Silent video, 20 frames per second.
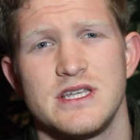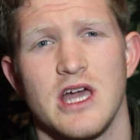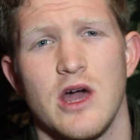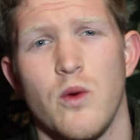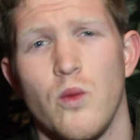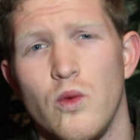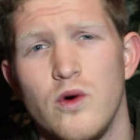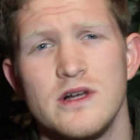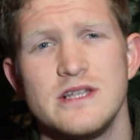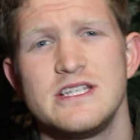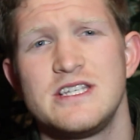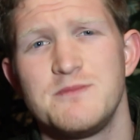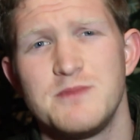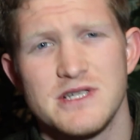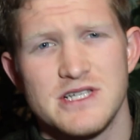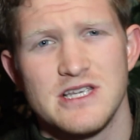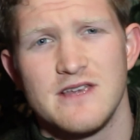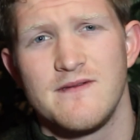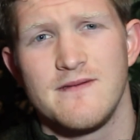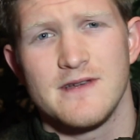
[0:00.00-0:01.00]
on one
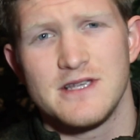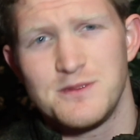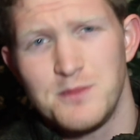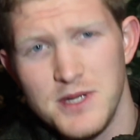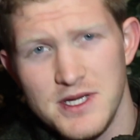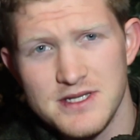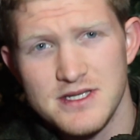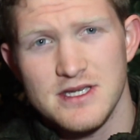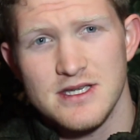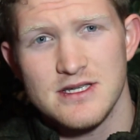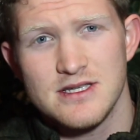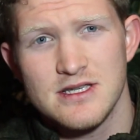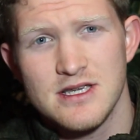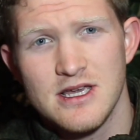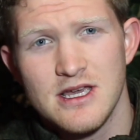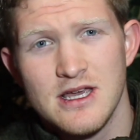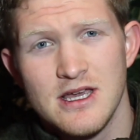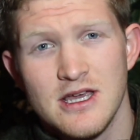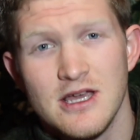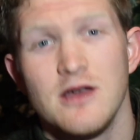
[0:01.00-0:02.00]
specific species.
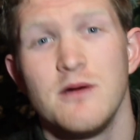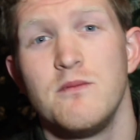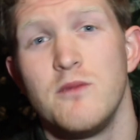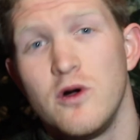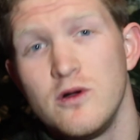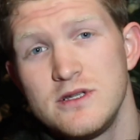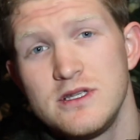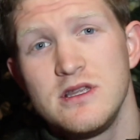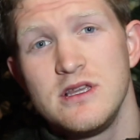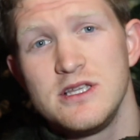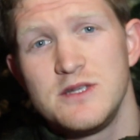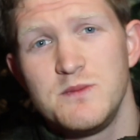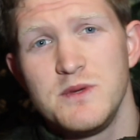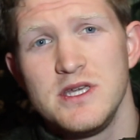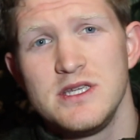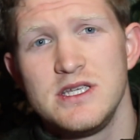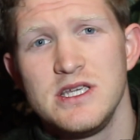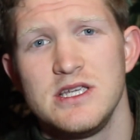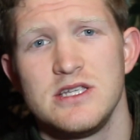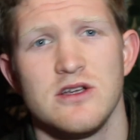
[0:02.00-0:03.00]
Most of these
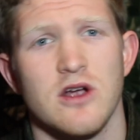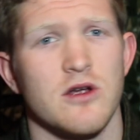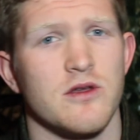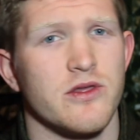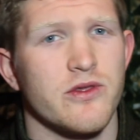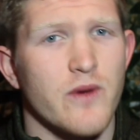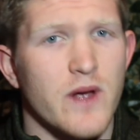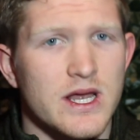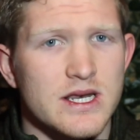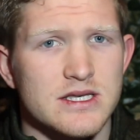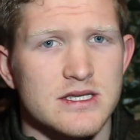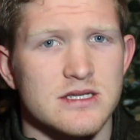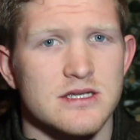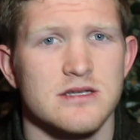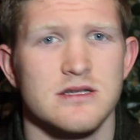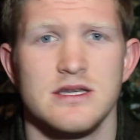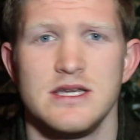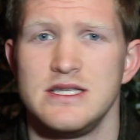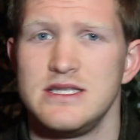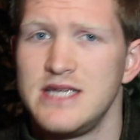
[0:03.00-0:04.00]
species are
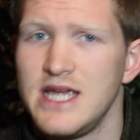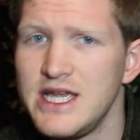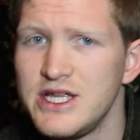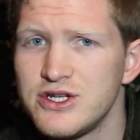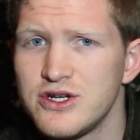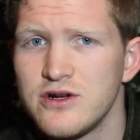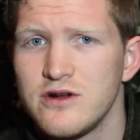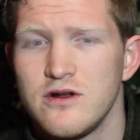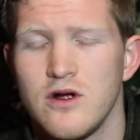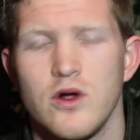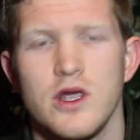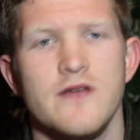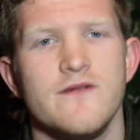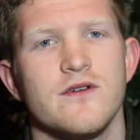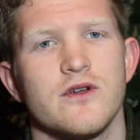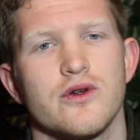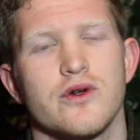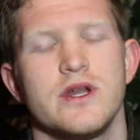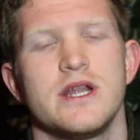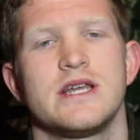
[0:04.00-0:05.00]
threatened, endangered, or
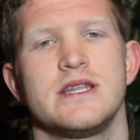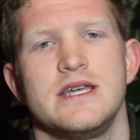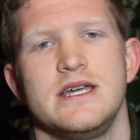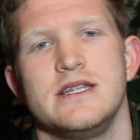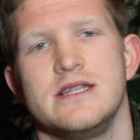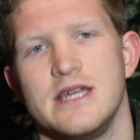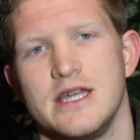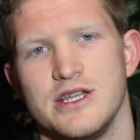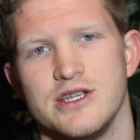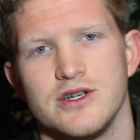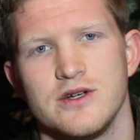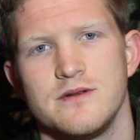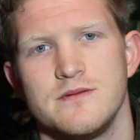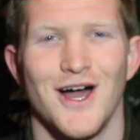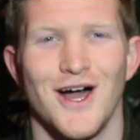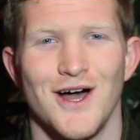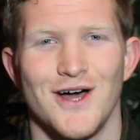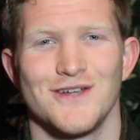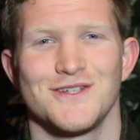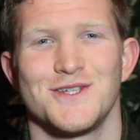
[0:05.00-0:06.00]
even critically endangered.
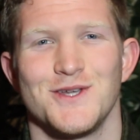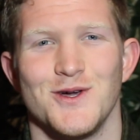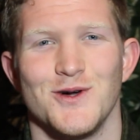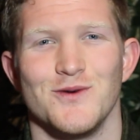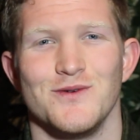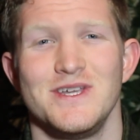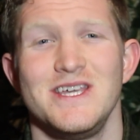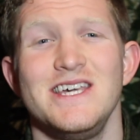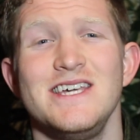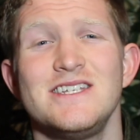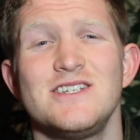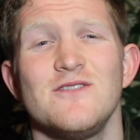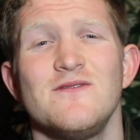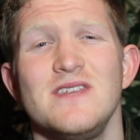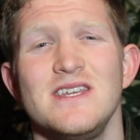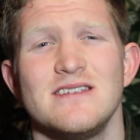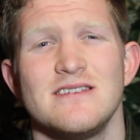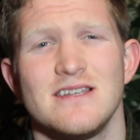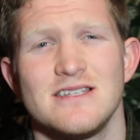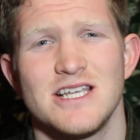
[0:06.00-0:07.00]
Also, each of
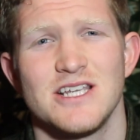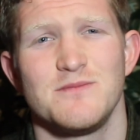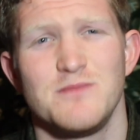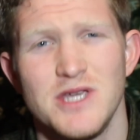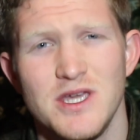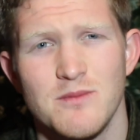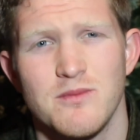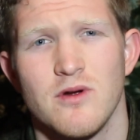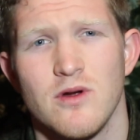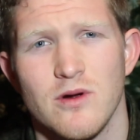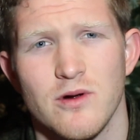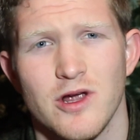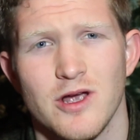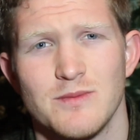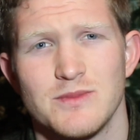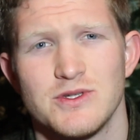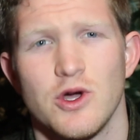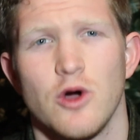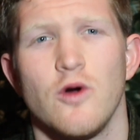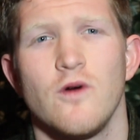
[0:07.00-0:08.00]
these SSP
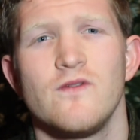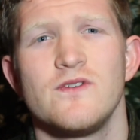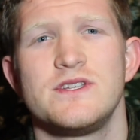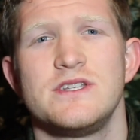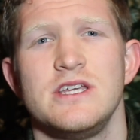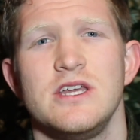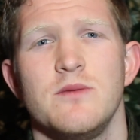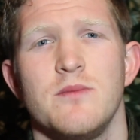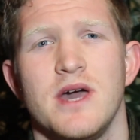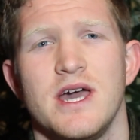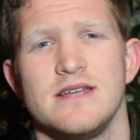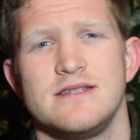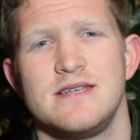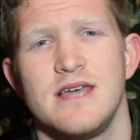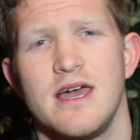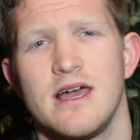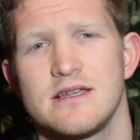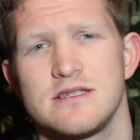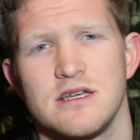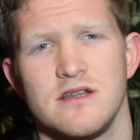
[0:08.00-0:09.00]
programs are overseen by a
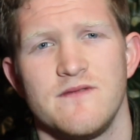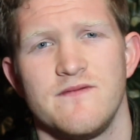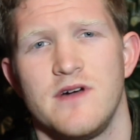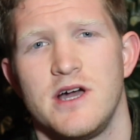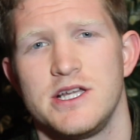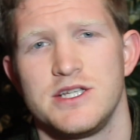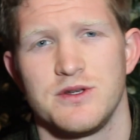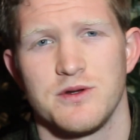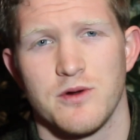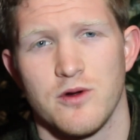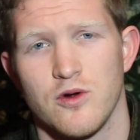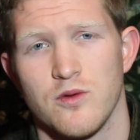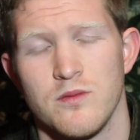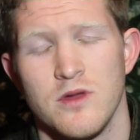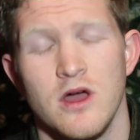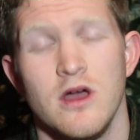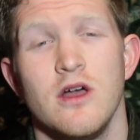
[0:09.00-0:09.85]
taxon advisor group,